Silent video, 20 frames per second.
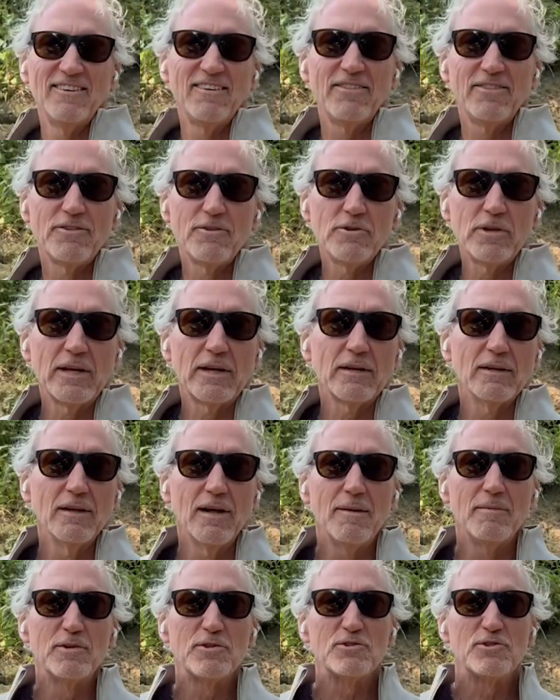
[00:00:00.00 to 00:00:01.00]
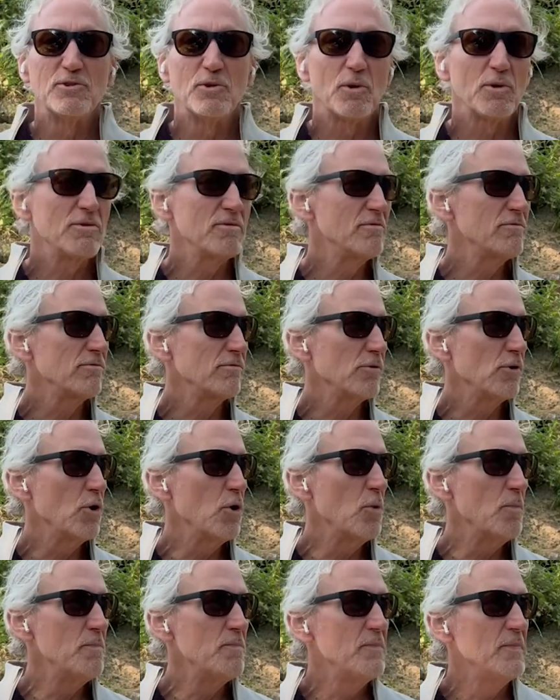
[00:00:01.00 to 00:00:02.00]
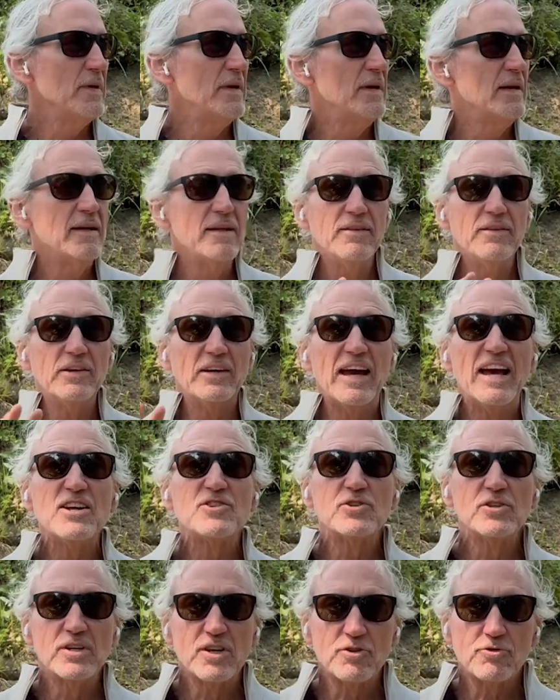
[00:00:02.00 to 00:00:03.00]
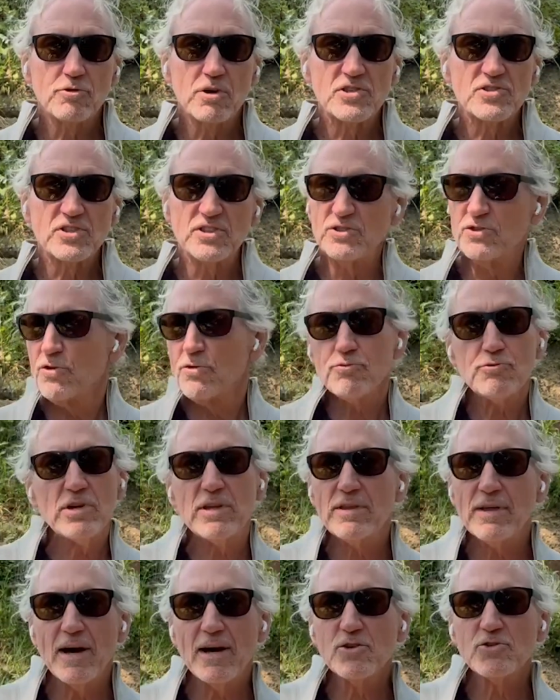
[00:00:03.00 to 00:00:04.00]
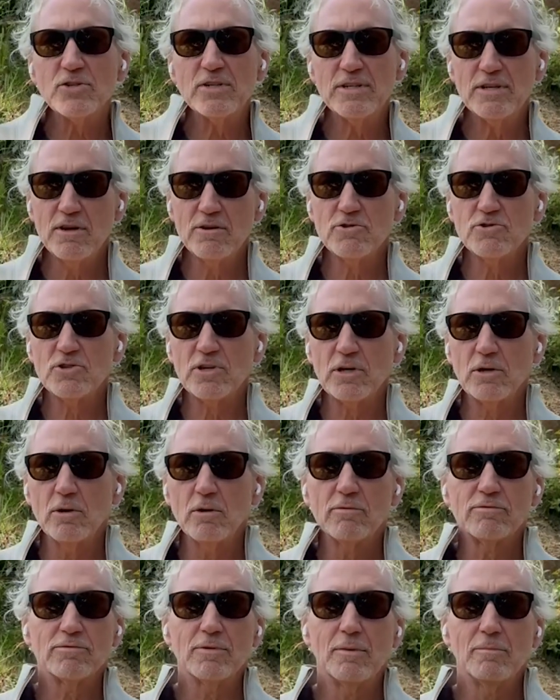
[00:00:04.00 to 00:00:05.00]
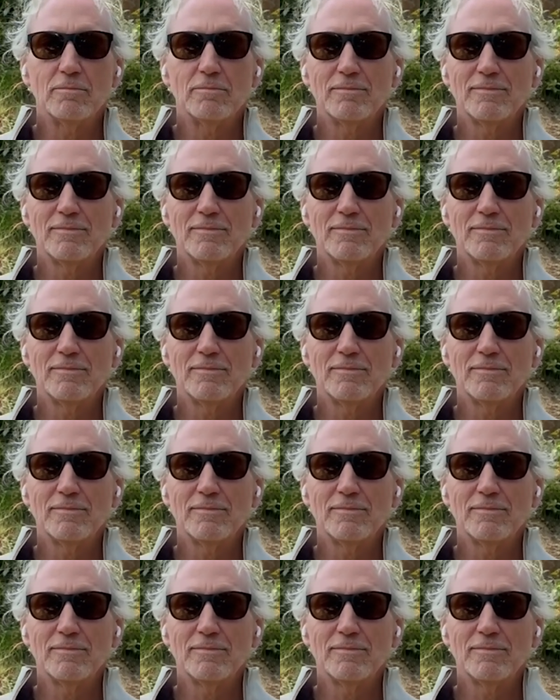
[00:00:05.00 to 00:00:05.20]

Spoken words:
30 kilometers north of Rome. The ancient Etruscans, 3,000 years ago, from